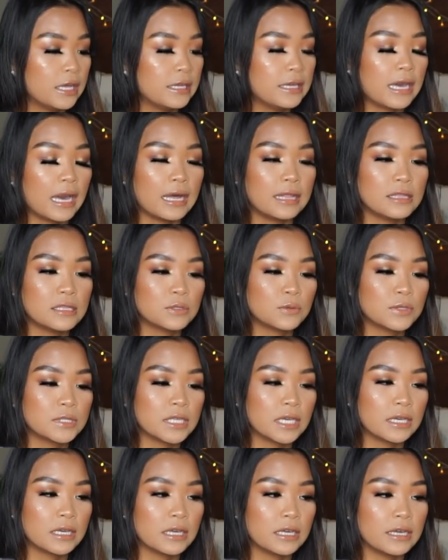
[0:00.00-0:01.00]
yeah, this was
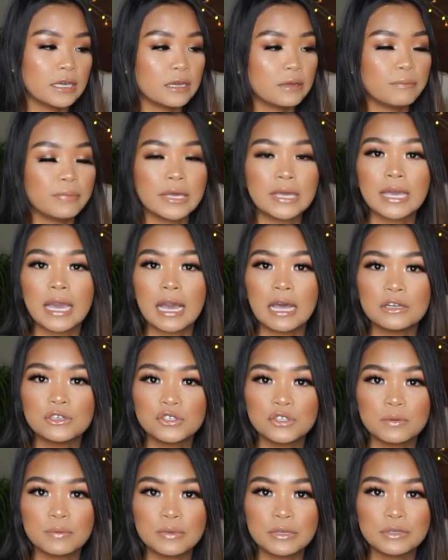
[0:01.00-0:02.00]
like a big cat
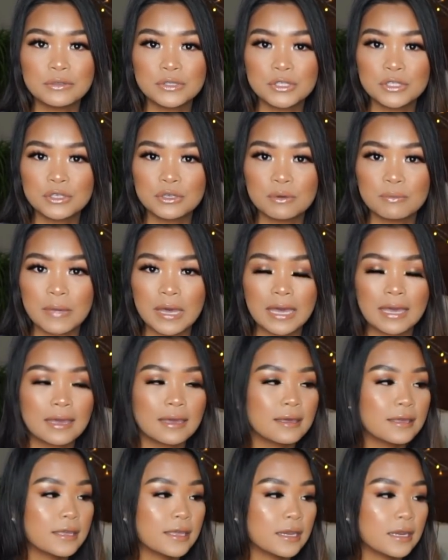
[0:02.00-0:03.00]
tribute to my
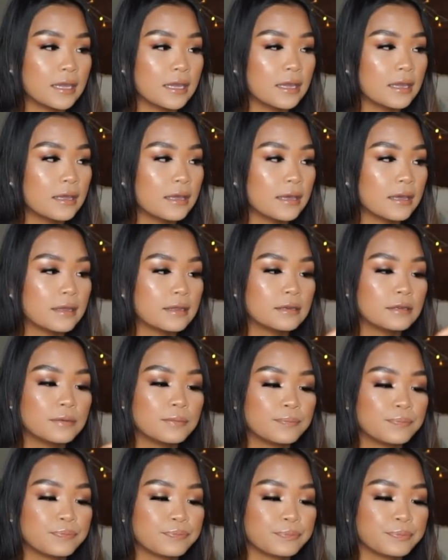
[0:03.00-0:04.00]
kitty, and
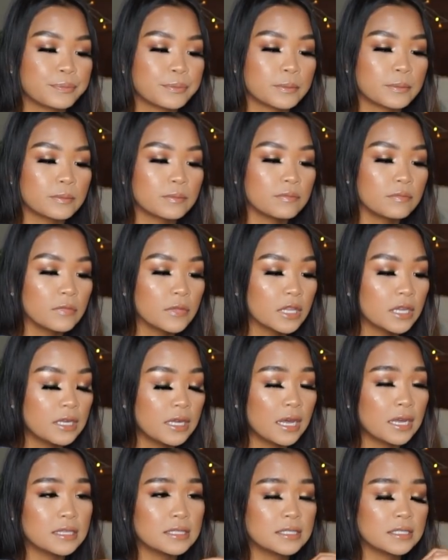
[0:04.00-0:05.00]

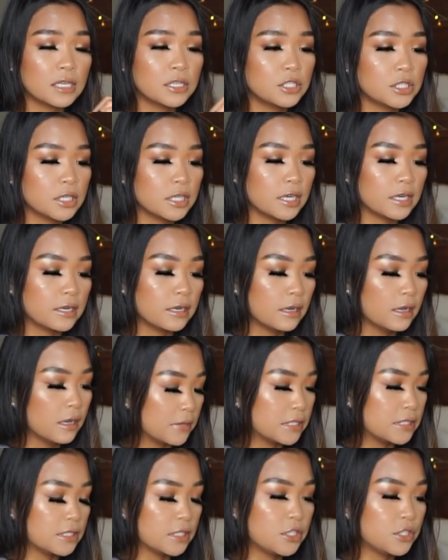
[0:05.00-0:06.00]
yeah, it's such
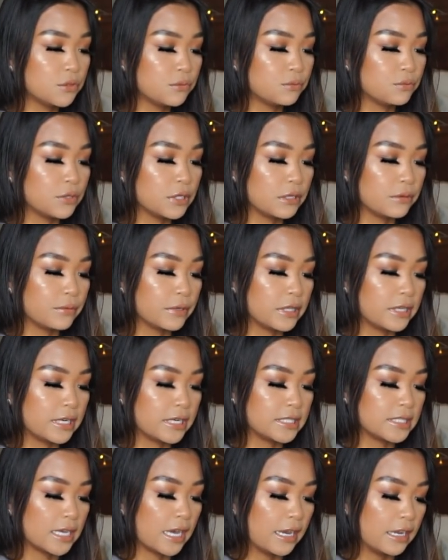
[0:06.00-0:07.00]
a really, really
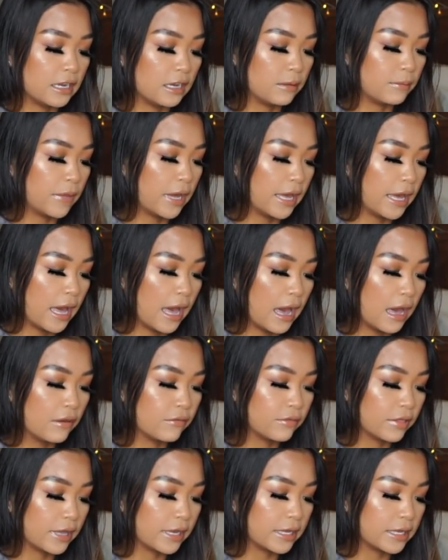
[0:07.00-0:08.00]
nice item. I
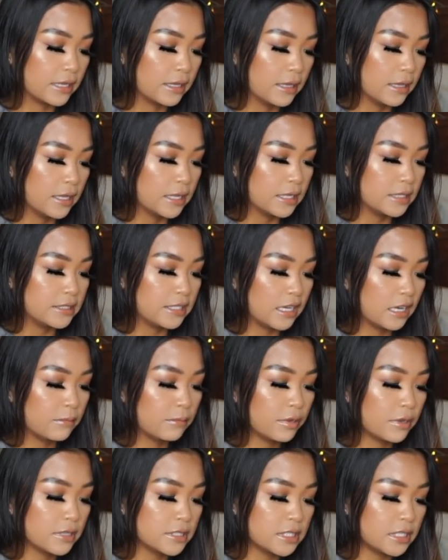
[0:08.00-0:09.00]
have like
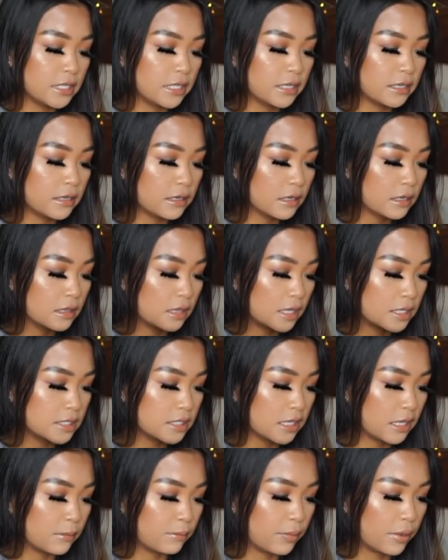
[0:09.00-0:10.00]
tampons in here, a
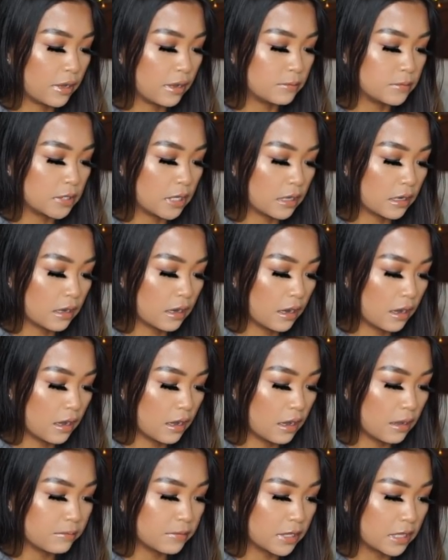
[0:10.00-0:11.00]

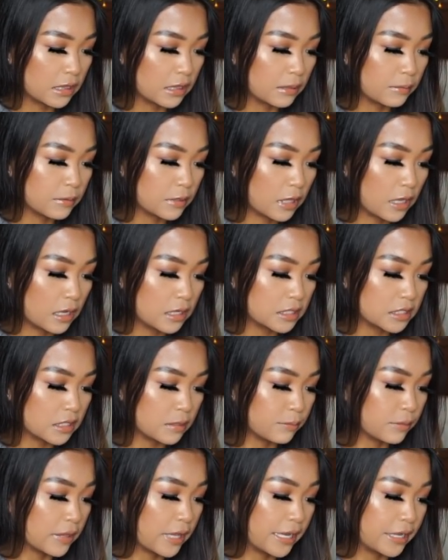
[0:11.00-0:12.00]
glossierbalm.com, a lip gloss,
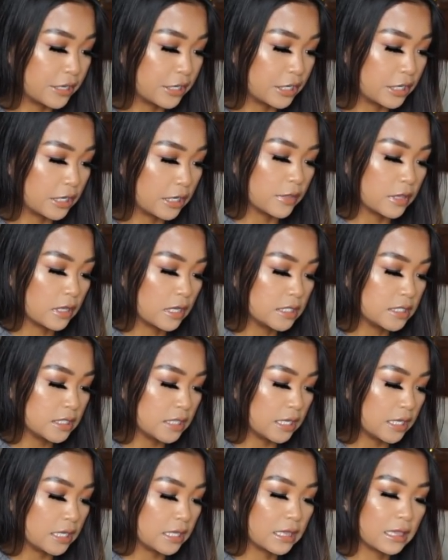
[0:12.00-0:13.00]
lip liner,
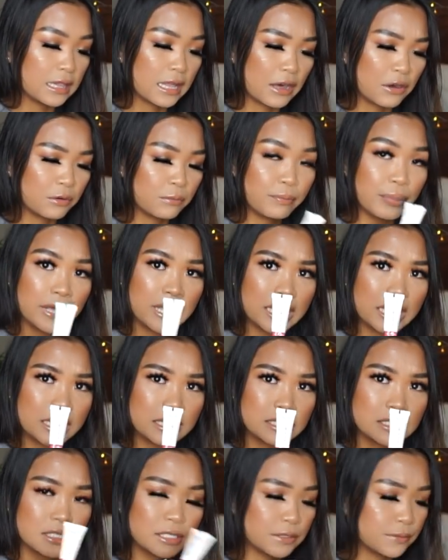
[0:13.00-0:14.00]
Glossier cloud
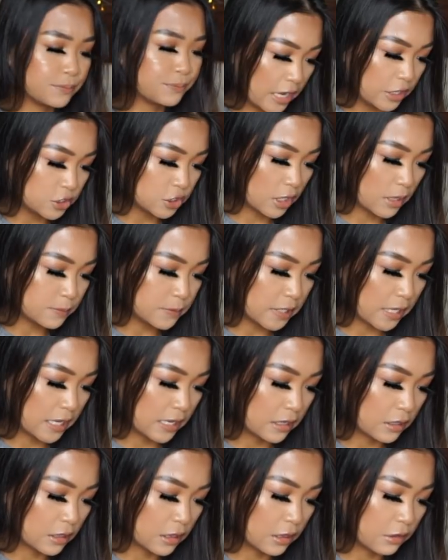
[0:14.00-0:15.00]
paint, eye drops,
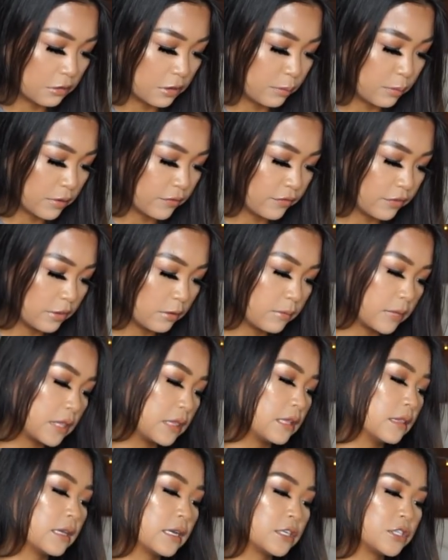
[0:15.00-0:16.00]
and a Chloe perfume,
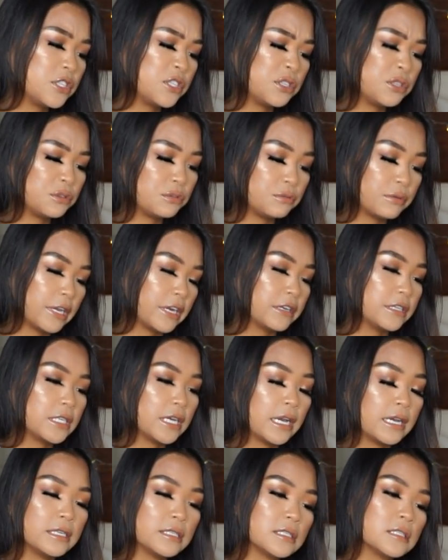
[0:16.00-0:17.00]
and then like 2 hair
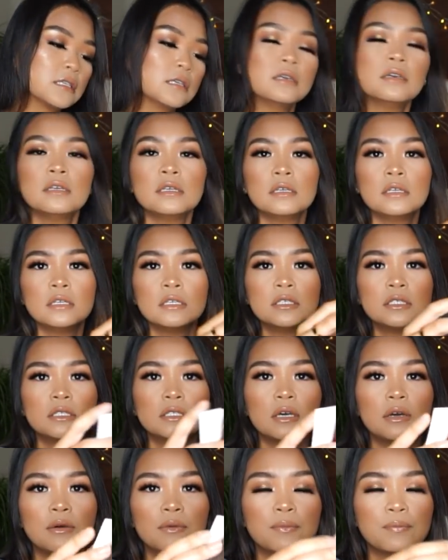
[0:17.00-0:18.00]
ties. So